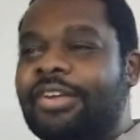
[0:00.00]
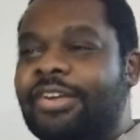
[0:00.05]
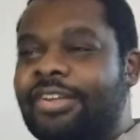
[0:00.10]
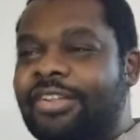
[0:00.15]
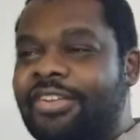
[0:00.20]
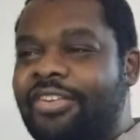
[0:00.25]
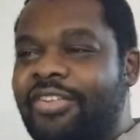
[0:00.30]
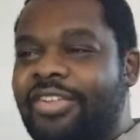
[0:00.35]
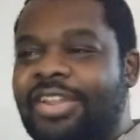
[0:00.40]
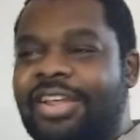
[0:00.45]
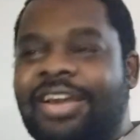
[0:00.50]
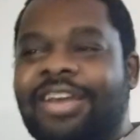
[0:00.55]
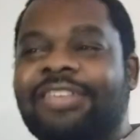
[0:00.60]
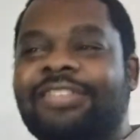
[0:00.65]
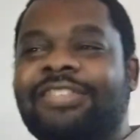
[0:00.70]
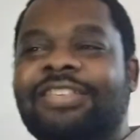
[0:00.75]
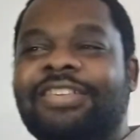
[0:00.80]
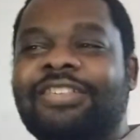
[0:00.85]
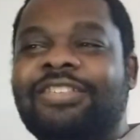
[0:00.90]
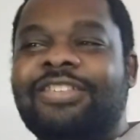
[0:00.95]
Uh, I,
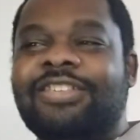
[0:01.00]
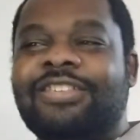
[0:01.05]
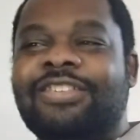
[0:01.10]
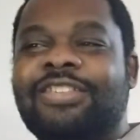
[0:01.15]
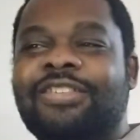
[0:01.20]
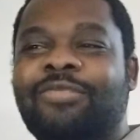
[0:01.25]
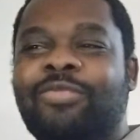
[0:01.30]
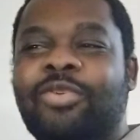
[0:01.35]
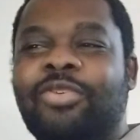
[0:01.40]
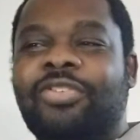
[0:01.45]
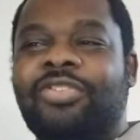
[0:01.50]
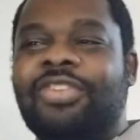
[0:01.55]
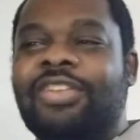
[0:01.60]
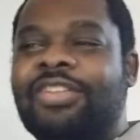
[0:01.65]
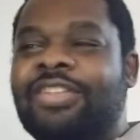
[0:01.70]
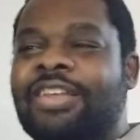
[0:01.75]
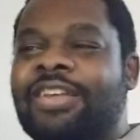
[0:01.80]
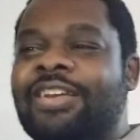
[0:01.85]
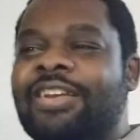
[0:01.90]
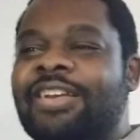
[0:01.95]
see this person
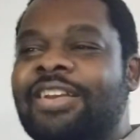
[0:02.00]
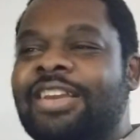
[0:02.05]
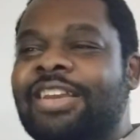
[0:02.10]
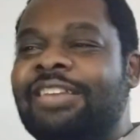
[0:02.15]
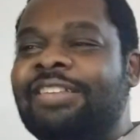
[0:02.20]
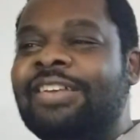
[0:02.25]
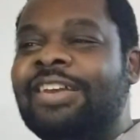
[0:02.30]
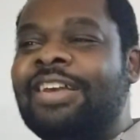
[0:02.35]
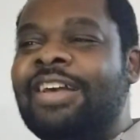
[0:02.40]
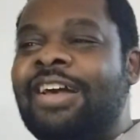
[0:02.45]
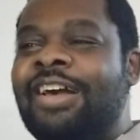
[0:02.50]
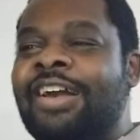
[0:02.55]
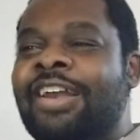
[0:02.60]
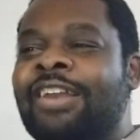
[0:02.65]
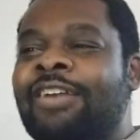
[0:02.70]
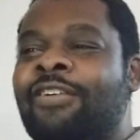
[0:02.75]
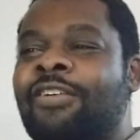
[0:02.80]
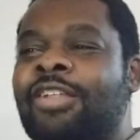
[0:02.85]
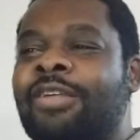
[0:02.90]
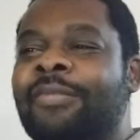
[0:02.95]
says, he's a guy.
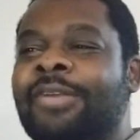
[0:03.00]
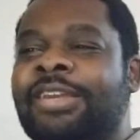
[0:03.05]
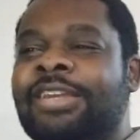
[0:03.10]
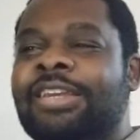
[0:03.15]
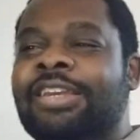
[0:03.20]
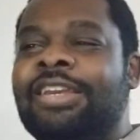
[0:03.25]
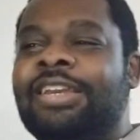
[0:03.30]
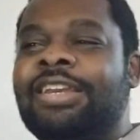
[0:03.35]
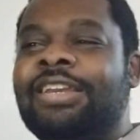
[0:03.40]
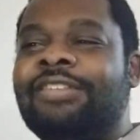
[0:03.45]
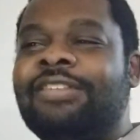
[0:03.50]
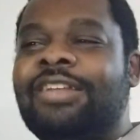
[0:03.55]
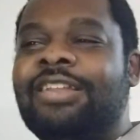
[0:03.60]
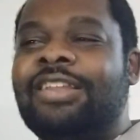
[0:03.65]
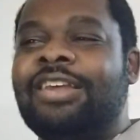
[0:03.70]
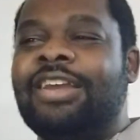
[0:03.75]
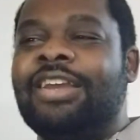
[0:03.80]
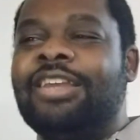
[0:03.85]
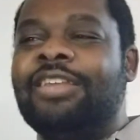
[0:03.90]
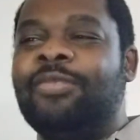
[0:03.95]
Call him a he. He's not
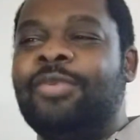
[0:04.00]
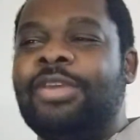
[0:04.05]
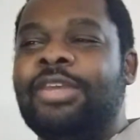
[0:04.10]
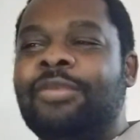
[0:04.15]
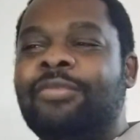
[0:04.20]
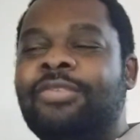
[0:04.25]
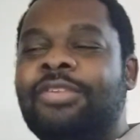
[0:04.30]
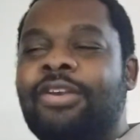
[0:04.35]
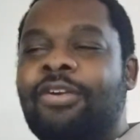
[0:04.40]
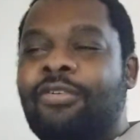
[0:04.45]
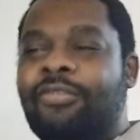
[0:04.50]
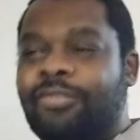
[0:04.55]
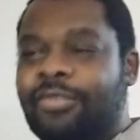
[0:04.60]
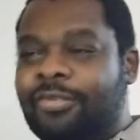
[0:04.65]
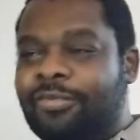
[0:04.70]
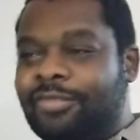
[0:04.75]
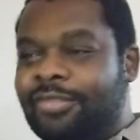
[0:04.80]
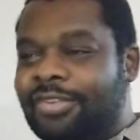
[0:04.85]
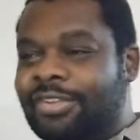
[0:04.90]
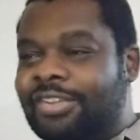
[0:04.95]
lying. He's being himself.
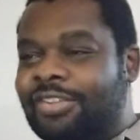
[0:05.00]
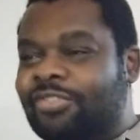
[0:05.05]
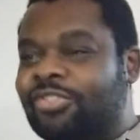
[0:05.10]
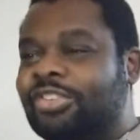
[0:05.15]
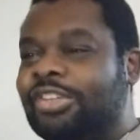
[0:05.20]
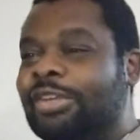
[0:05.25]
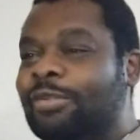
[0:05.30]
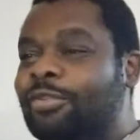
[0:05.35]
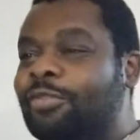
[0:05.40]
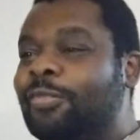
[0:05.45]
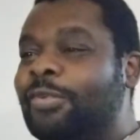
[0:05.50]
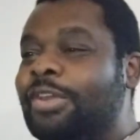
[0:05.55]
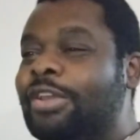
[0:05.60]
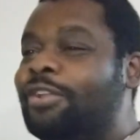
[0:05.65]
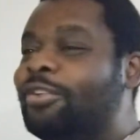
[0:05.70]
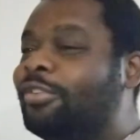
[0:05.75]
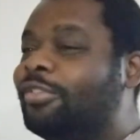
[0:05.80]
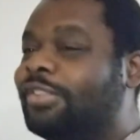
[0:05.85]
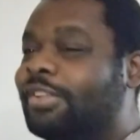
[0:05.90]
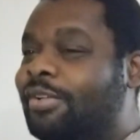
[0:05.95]
I'm like, if she was
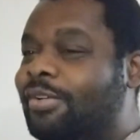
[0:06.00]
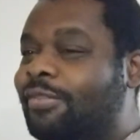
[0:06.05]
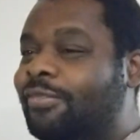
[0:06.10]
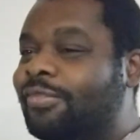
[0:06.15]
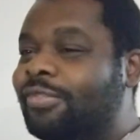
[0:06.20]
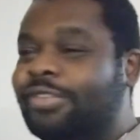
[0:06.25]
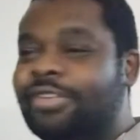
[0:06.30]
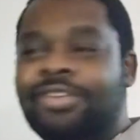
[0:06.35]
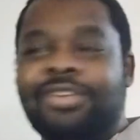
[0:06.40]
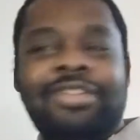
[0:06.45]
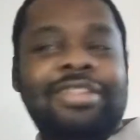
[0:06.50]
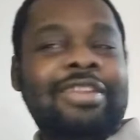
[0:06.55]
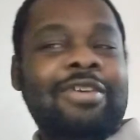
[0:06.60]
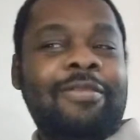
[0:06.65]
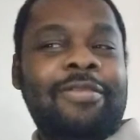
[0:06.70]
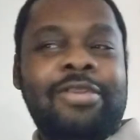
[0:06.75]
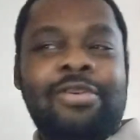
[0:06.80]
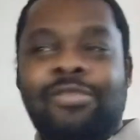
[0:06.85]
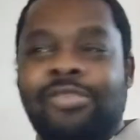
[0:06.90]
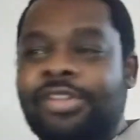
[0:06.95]
being herself, there
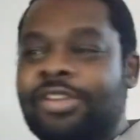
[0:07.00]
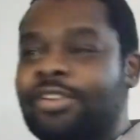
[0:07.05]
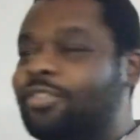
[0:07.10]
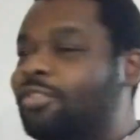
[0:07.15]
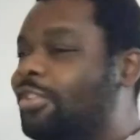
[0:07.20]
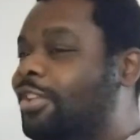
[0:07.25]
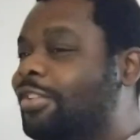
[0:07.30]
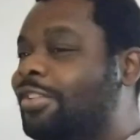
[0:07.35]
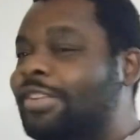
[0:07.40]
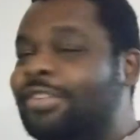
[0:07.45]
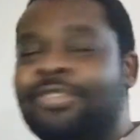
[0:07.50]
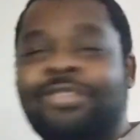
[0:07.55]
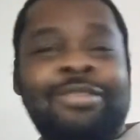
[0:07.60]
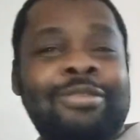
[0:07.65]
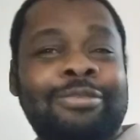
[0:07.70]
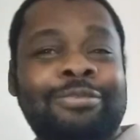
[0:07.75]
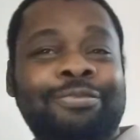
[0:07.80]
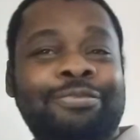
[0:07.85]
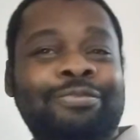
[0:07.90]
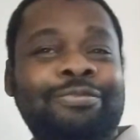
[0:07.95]
we no need to transition.
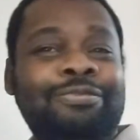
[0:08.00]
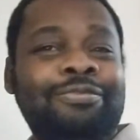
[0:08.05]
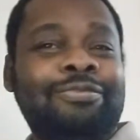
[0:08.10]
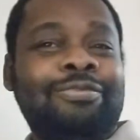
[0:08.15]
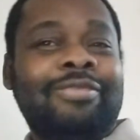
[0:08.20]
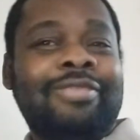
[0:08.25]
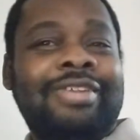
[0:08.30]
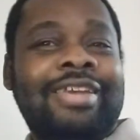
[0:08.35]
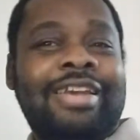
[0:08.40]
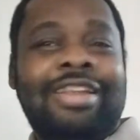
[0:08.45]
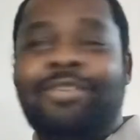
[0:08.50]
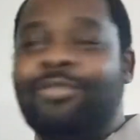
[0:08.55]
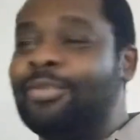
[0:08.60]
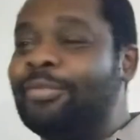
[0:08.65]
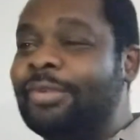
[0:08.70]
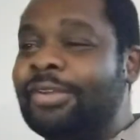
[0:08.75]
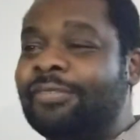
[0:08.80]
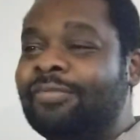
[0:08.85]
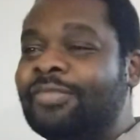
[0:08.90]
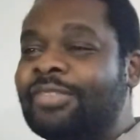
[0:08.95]
Mm-hmm. That it
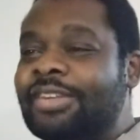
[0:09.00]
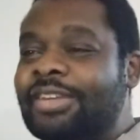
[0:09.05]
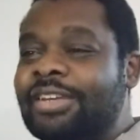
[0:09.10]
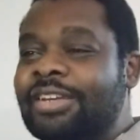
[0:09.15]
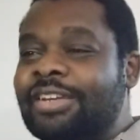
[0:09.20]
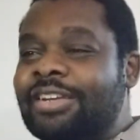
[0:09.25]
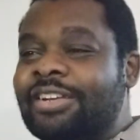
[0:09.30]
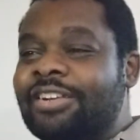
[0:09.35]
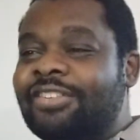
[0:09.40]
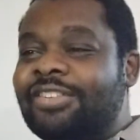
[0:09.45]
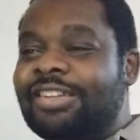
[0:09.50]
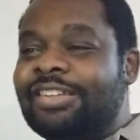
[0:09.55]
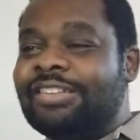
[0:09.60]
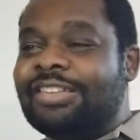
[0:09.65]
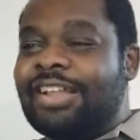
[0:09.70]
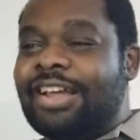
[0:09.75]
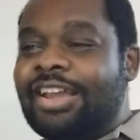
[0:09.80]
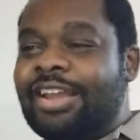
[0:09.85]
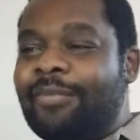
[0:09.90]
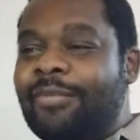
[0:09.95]
would be. She is
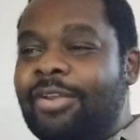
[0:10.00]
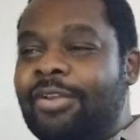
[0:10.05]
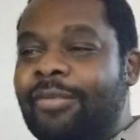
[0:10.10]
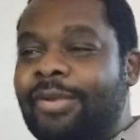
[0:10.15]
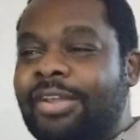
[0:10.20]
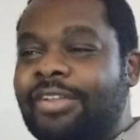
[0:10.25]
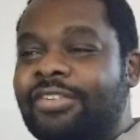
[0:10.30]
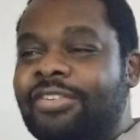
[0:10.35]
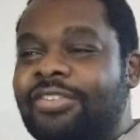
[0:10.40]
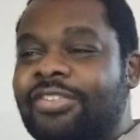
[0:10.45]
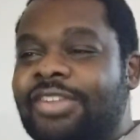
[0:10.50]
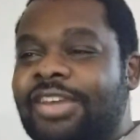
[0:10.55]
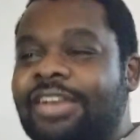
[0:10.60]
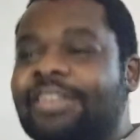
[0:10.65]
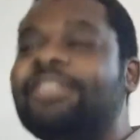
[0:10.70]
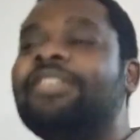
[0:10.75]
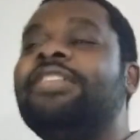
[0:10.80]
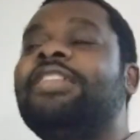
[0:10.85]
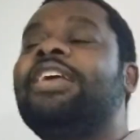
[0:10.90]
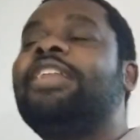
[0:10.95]
lying about her biological
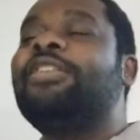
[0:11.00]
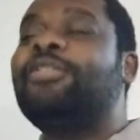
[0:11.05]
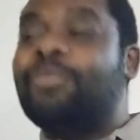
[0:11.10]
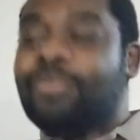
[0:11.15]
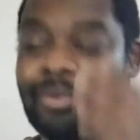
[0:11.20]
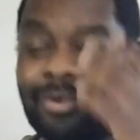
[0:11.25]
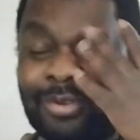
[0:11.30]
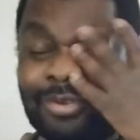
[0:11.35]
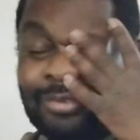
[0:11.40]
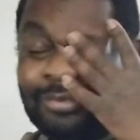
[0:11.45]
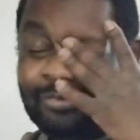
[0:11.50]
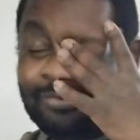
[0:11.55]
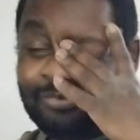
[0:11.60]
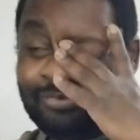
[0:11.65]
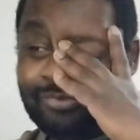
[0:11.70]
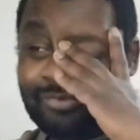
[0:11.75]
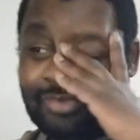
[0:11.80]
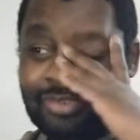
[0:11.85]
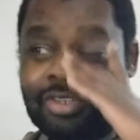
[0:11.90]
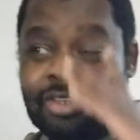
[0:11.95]
sex, and that is wrong.
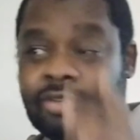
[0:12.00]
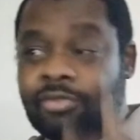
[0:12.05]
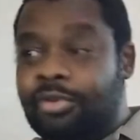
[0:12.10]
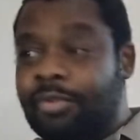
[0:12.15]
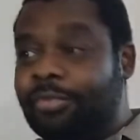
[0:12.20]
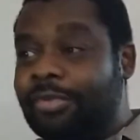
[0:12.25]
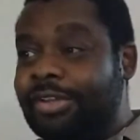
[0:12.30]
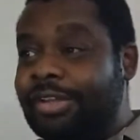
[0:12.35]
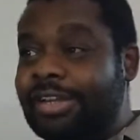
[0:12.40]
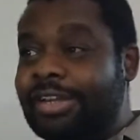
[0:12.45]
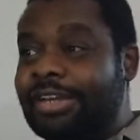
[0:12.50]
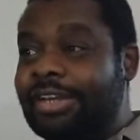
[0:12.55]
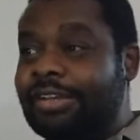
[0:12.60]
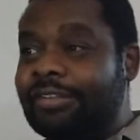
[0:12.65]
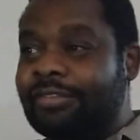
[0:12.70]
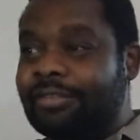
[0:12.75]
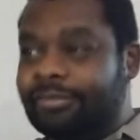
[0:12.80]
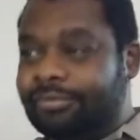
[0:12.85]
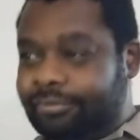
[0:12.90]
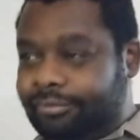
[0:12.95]
Mm-hmm.
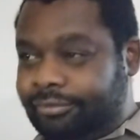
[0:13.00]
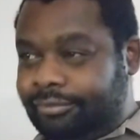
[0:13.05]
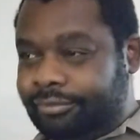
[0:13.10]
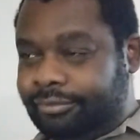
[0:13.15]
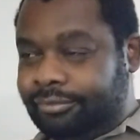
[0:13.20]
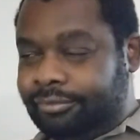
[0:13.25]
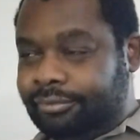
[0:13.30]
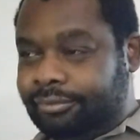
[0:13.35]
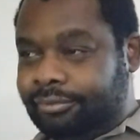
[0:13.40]
please? Mm-hmm.